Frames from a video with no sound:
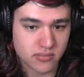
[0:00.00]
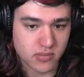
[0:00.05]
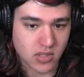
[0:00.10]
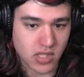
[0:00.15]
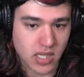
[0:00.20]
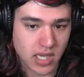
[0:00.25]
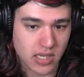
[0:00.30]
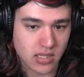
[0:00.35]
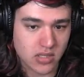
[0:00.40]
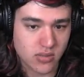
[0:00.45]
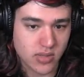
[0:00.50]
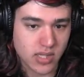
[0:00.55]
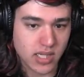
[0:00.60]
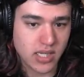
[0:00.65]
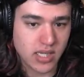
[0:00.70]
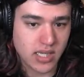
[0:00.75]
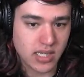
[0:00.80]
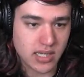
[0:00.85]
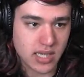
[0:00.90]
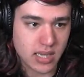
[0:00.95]
Okay, do I
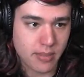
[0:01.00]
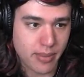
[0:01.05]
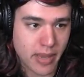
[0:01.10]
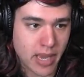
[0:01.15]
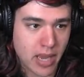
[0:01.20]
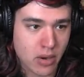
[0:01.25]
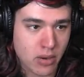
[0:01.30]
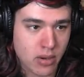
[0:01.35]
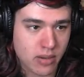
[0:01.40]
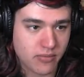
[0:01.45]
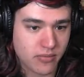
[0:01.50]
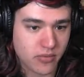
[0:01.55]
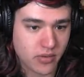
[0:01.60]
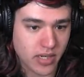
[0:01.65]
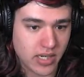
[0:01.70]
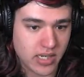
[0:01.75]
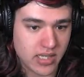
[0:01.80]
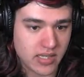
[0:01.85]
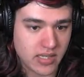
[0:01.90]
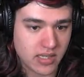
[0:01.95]
need that power up for
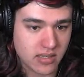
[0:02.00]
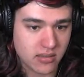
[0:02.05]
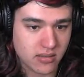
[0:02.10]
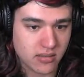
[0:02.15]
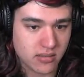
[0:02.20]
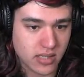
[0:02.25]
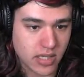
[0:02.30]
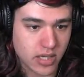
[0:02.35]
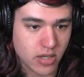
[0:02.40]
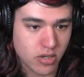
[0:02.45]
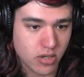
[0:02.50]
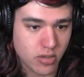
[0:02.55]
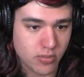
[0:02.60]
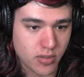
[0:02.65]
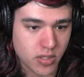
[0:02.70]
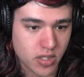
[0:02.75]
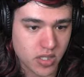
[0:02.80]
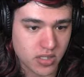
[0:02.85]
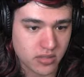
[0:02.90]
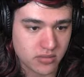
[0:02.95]
anything? I
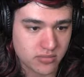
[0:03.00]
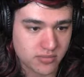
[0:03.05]
hope not.